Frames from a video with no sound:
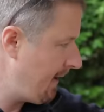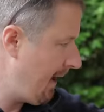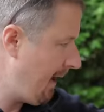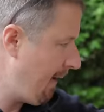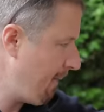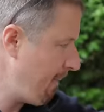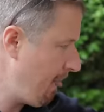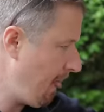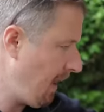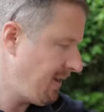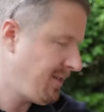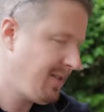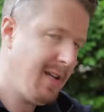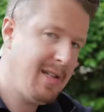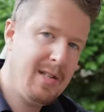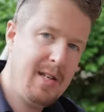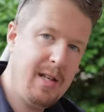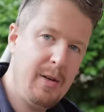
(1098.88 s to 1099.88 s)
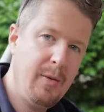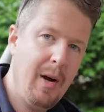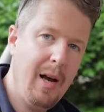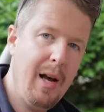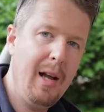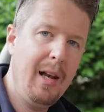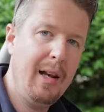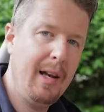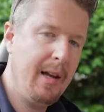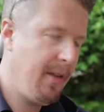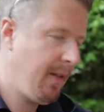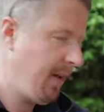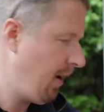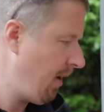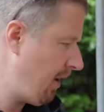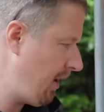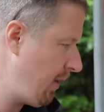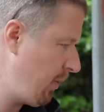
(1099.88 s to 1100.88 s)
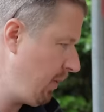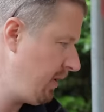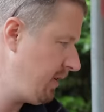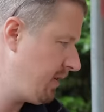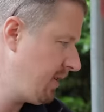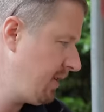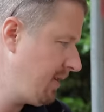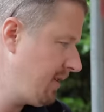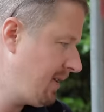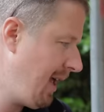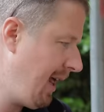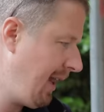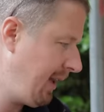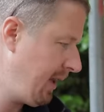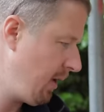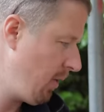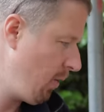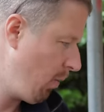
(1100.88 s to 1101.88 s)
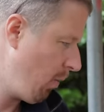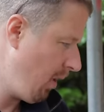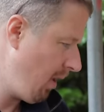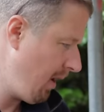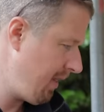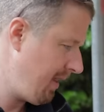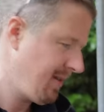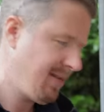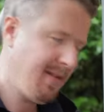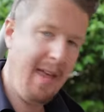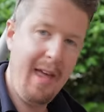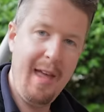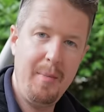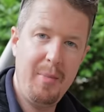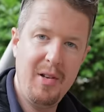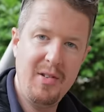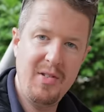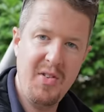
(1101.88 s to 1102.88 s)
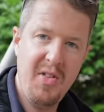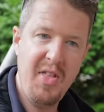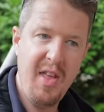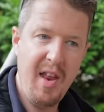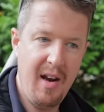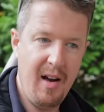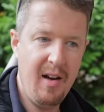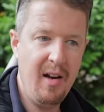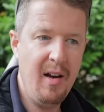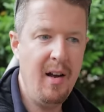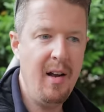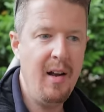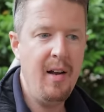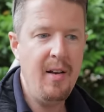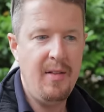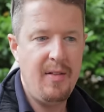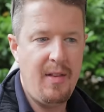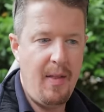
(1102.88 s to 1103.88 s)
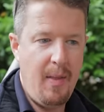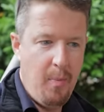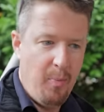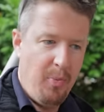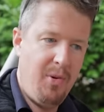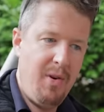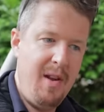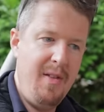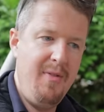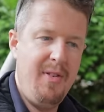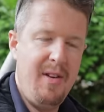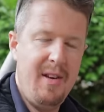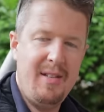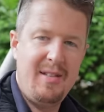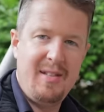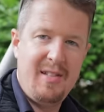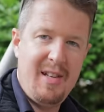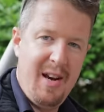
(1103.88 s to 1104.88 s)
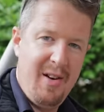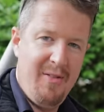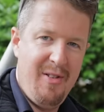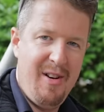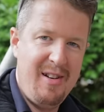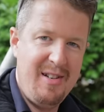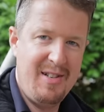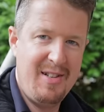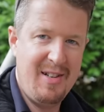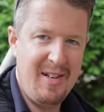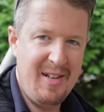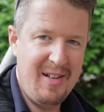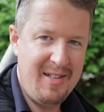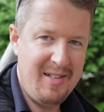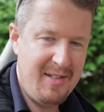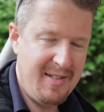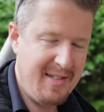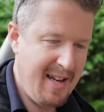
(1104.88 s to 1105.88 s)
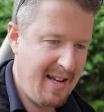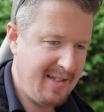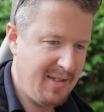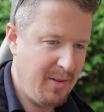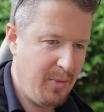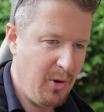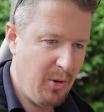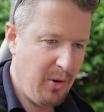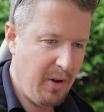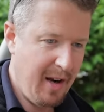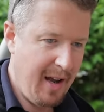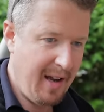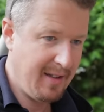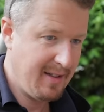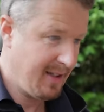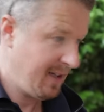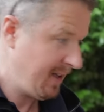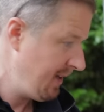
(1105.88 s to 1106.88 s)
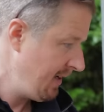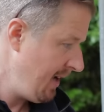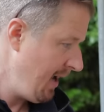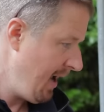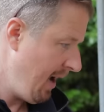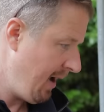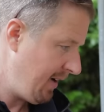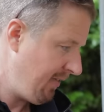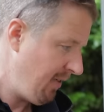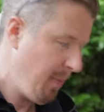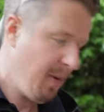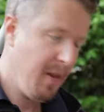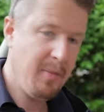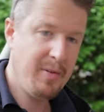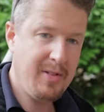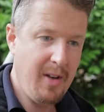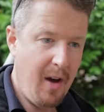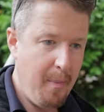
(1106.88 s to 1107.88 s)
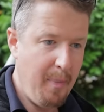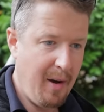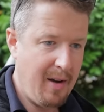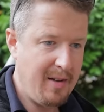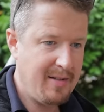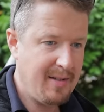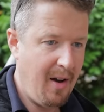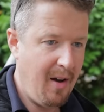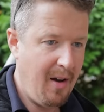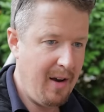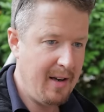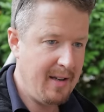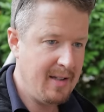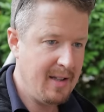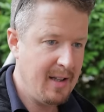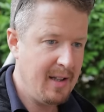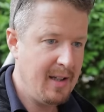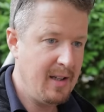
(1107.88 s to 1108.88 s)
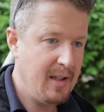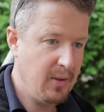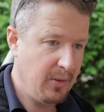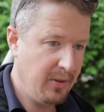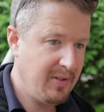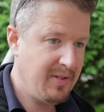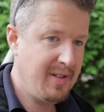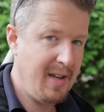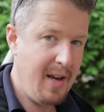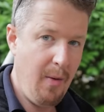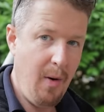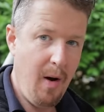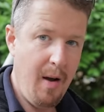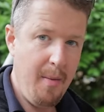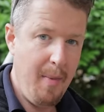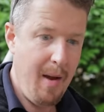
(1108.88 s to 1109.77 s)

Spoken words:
Now, I said to you earlier that I would tell you why this cable is thinner than the previous generation Tesla wall connector. And if you put them side by side, you'll see what I